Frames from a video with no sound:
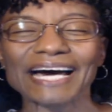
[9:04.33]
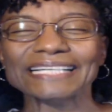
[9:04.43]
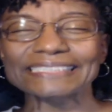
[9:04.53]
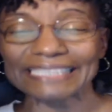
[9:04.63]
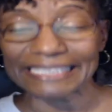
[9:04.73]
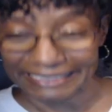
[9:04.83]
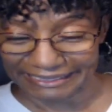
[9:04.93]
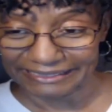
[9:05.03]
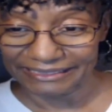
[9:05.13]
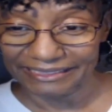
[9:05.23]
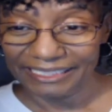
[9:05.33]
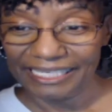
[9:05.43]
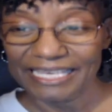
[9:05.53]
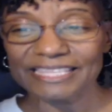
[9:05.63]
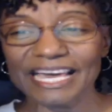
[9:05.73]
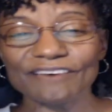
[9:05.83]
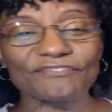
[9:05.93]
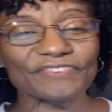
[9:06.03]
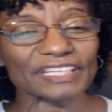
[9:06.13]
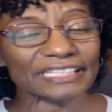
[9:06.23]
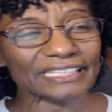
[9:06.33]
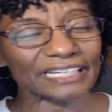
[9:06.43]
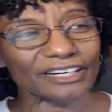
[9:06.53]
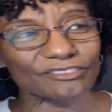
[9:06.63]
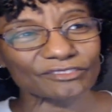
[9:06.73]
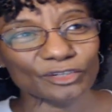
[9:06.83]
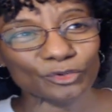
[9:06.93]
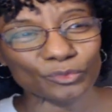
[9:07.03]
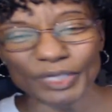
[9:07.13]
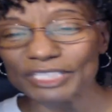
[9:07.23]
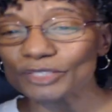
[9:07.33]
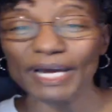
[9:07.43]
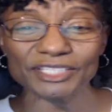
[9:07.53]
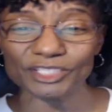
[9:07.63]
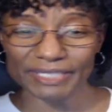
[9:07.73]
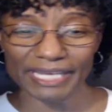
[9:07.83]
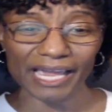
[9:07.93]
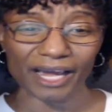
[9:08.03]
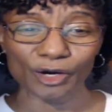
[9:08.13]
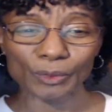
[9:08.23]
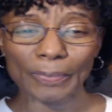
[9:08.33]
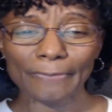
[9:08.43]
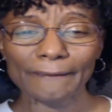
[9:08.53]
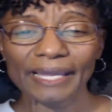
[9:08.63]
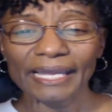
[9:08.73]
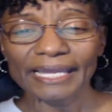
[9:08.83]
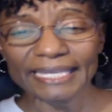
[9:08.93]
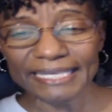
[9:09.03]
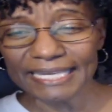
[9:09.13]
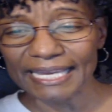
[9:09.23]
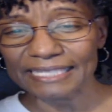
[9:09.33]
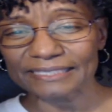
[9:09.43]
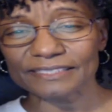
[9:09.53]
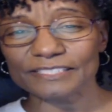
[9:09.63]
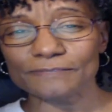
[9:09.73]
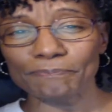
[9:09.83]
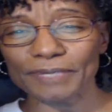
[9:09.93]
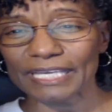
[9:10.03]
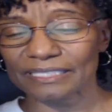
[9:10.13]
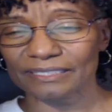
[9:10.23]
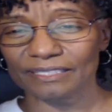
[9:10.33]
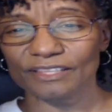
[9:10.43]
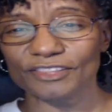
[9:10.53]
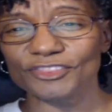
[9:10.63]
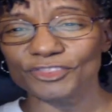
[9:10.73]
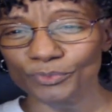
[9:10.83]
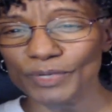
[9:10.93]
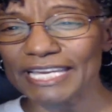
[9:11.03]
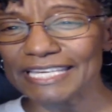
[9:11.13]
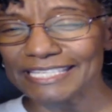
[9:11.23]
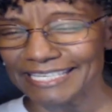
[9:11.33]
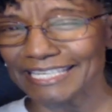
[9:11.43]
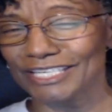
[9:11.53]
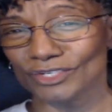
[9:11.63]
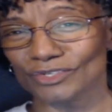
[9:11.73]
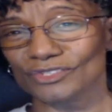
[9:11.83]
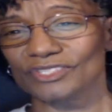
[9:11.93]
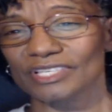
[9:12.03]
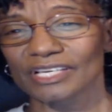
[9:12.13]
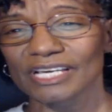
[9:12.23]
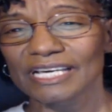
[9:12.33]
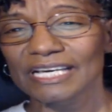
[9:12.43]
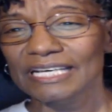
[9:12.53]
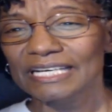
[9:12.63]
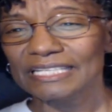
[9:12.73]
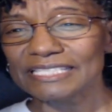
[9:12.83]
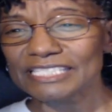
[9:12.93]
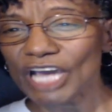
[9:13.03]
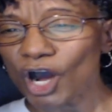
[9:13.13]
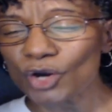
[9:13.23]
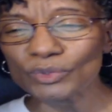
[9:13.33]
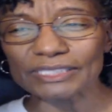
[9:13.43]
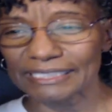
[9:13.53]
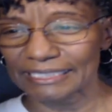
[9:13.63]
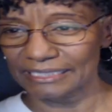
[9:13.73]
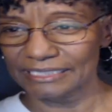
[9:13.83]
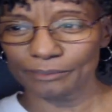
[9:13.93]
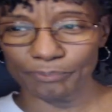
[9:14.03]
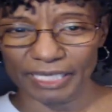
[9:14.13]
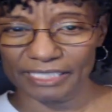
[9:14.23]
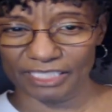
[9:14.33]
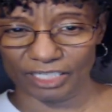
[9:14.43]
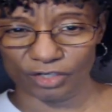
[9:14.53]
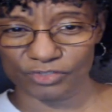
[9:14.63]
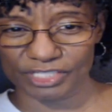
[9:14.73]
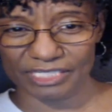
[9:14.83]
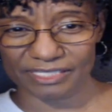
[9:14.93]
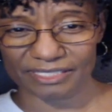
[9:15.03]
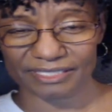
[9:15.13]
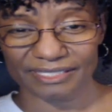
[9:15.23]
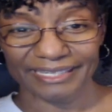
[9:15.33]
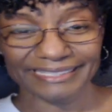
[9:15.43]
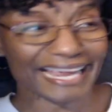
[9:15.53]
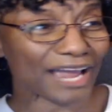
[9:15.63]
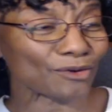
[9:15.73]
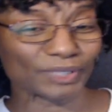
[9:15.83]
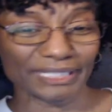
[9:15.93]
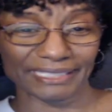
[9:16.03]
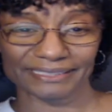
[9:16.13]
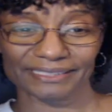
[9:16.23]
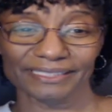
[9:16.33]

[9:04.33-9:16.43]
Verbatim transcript: I done? That feeling of, what do I do now? He had spent three years totally depending on Jesus. Now what?